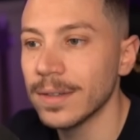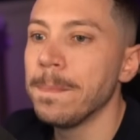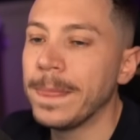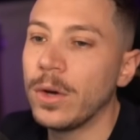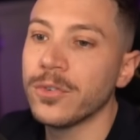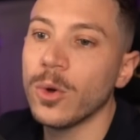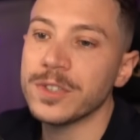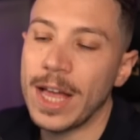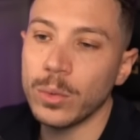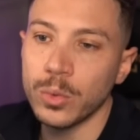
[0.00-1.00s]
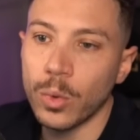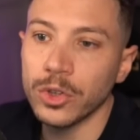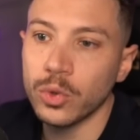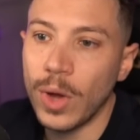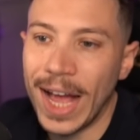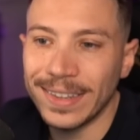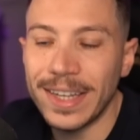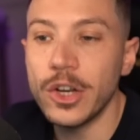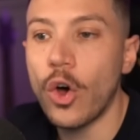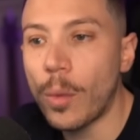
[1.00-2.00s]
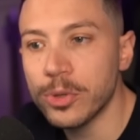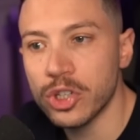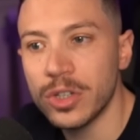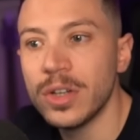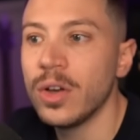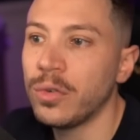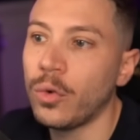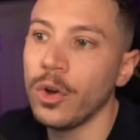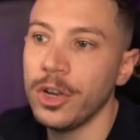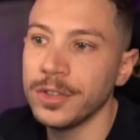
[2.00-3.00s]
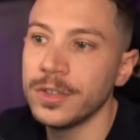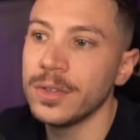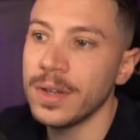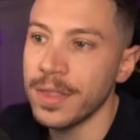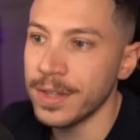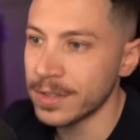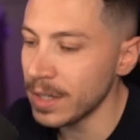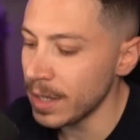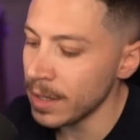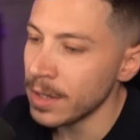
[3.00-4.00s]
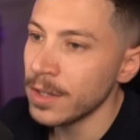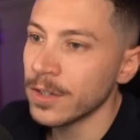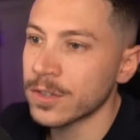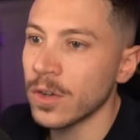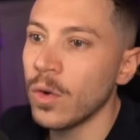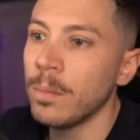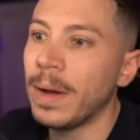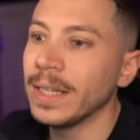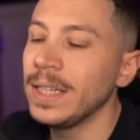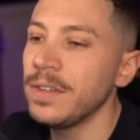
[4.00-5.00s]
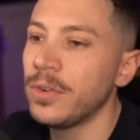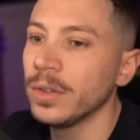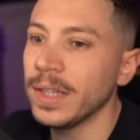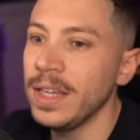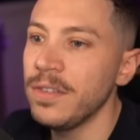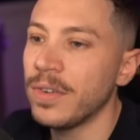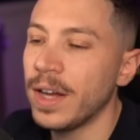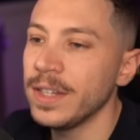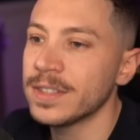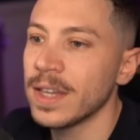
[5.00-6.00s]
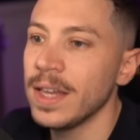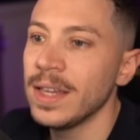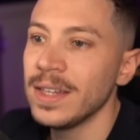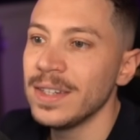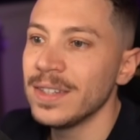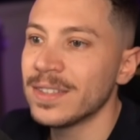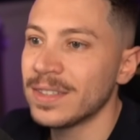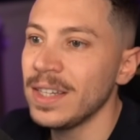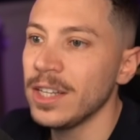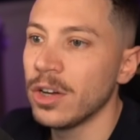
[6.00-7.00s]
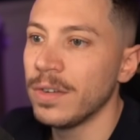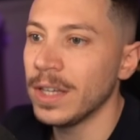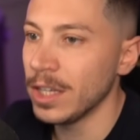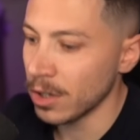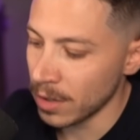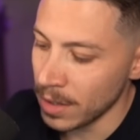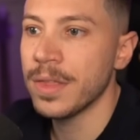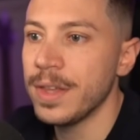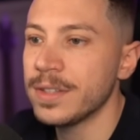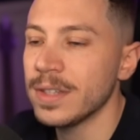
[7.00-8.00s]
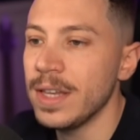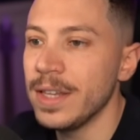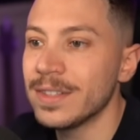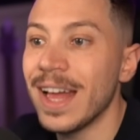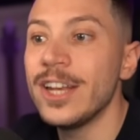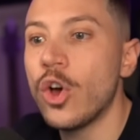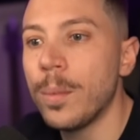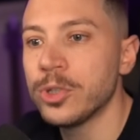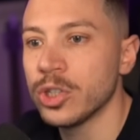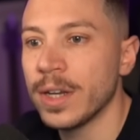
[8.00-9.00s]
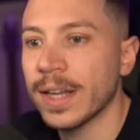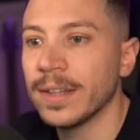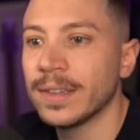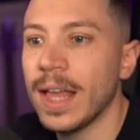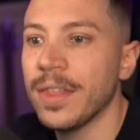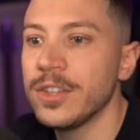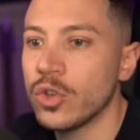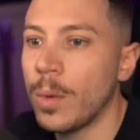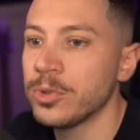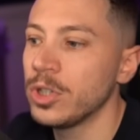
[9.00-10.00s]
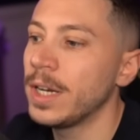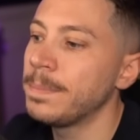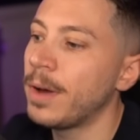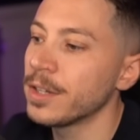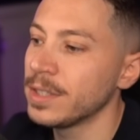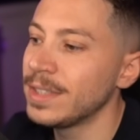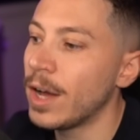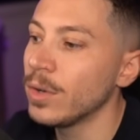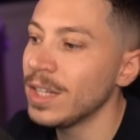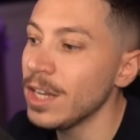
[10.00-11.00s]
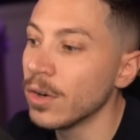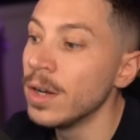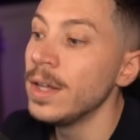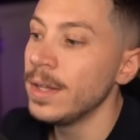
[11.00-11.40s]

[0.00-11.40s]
Now, of course, I would want to add an option for London, the city. So by default, if I say city over here, this is an option and I can take this option and pass it down here.